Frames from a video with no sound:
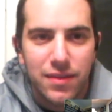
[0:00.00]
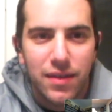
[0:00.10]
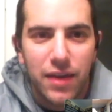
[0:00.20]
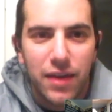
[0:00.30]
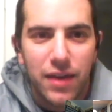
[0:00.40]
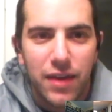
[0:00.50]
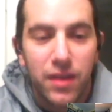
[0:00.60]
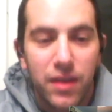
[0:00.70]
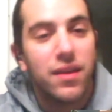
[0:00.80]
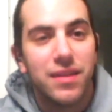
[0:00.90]
and you're
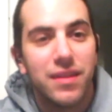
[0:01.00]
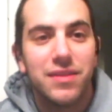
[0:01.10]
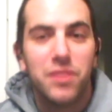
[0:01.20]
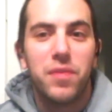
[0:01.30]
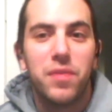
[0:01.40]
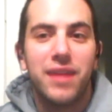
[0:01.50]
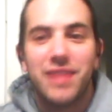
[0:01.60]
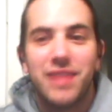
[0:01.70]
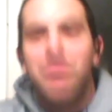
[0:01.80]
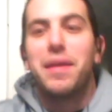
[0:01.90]
like, hey, that's a good
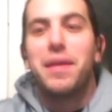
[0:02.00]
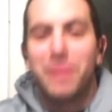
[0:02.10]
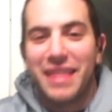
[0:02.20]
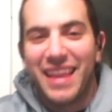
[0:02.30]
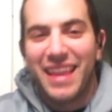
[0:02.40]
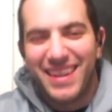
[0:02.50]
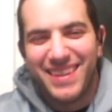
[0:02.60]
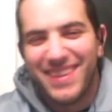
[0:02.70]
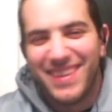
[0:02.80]
price. I may play that.